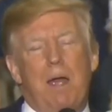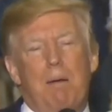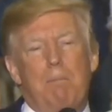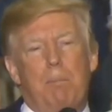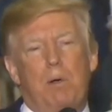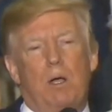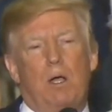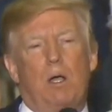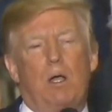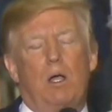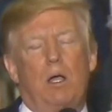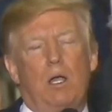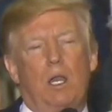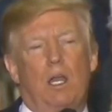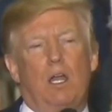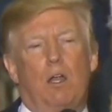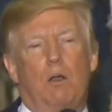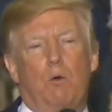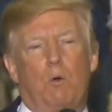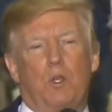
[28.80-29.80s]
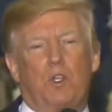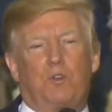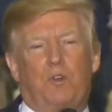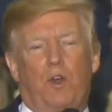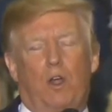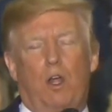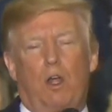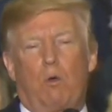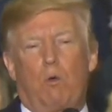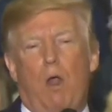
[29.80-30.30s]
but his supporters had
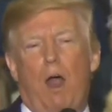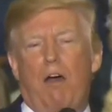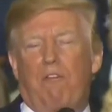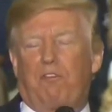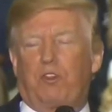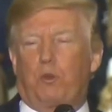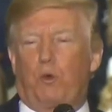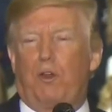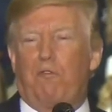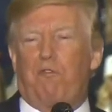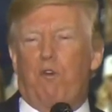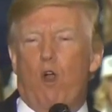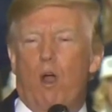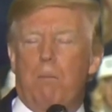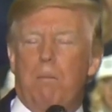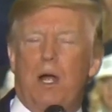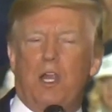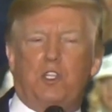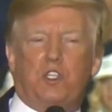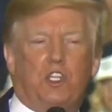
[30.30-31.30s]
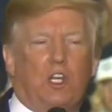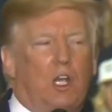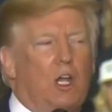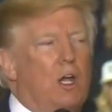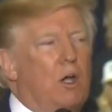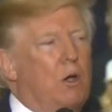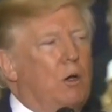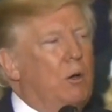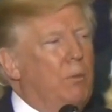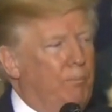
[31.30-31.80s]
already chanted their
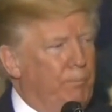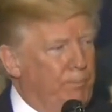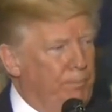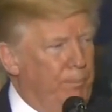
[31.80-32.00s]
nomination.